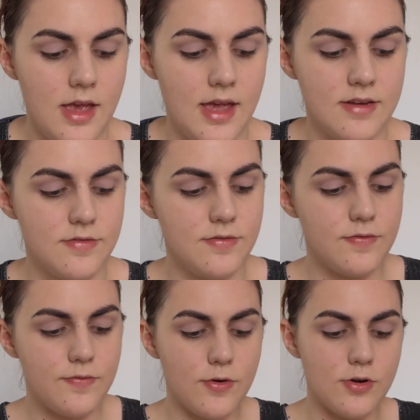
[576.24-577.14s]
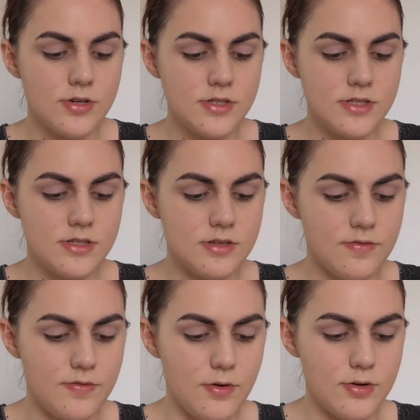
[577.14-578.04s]
and first
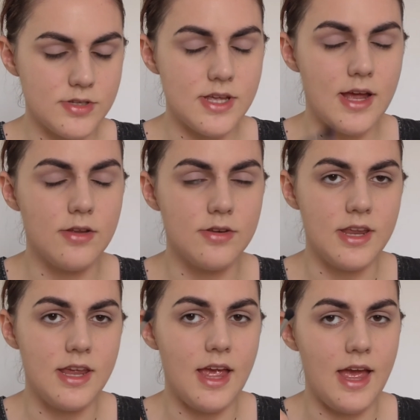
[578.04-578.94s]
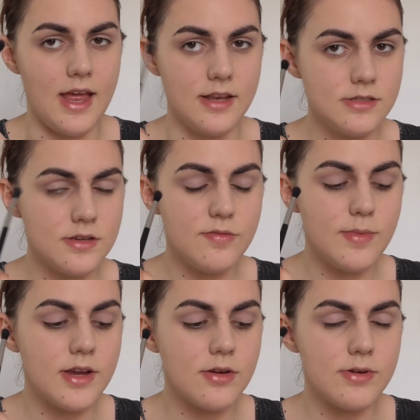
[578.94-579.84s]
focus that on the end of
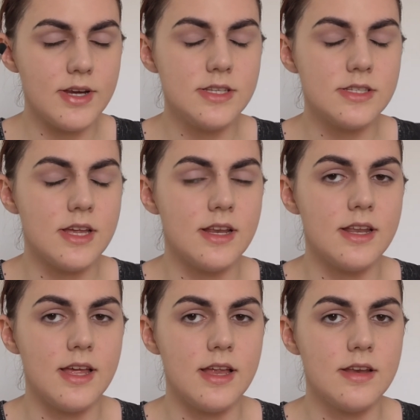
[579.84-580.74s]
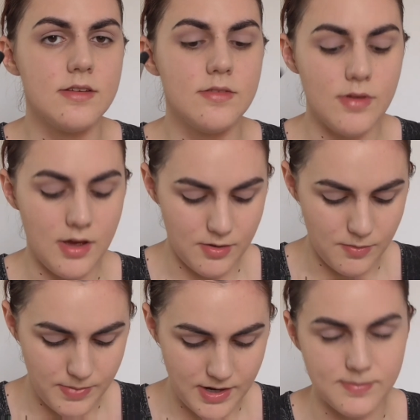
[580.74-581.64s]
my crease, and then I'll
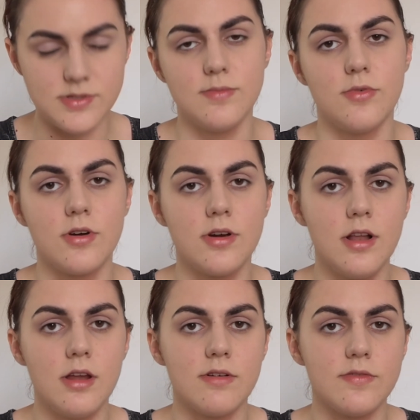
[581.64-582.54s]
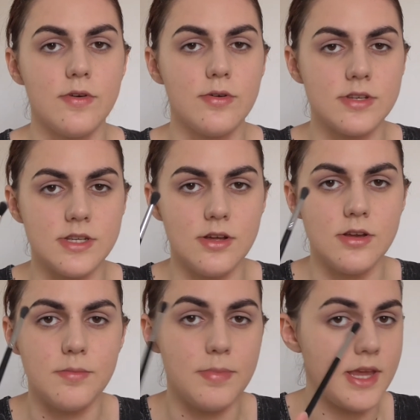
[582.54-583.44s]
pick up some more color and focus it on
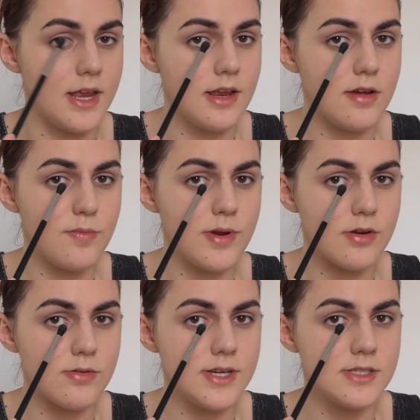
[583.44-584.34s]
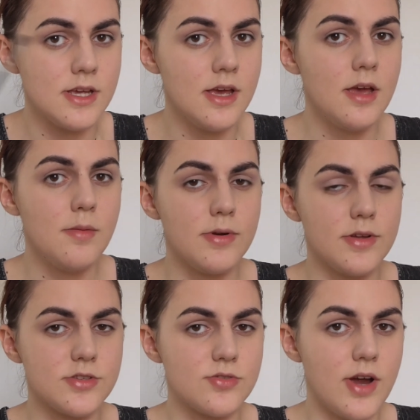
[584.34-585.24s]
the beginning of my crease, but
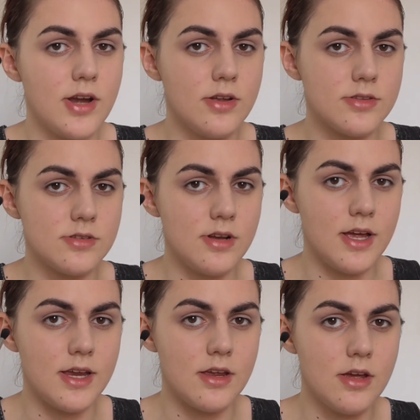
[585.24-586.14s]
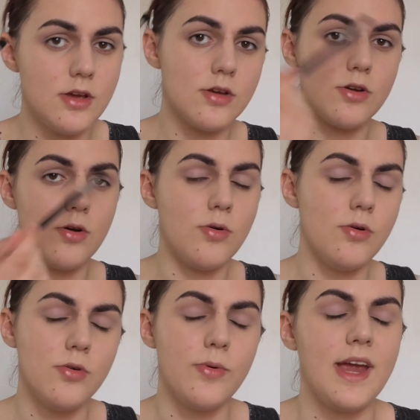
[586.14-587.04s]
I'll try not to like go all
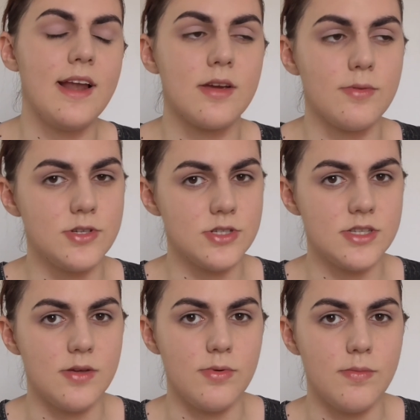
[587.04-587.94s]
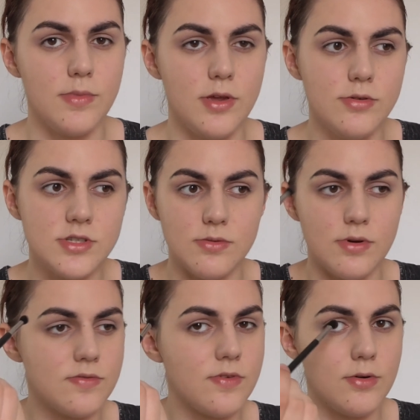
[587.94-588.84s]
the way like we just did with Muse. I
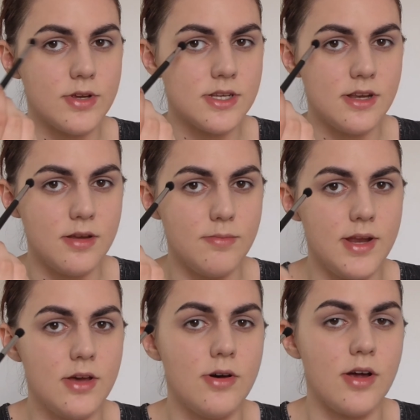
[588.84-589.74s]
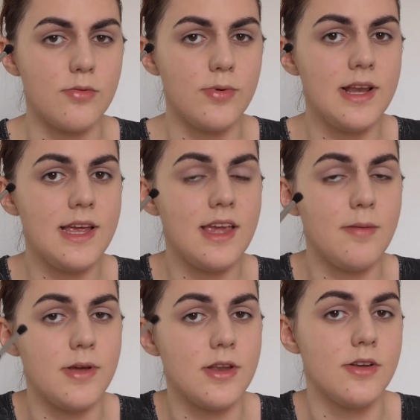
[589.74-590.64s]
won't focus it in the middle. I'll really
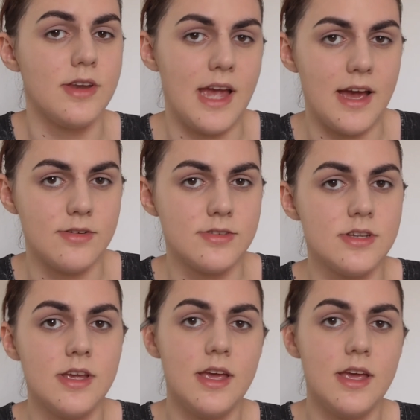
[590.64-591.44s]
keep it on the out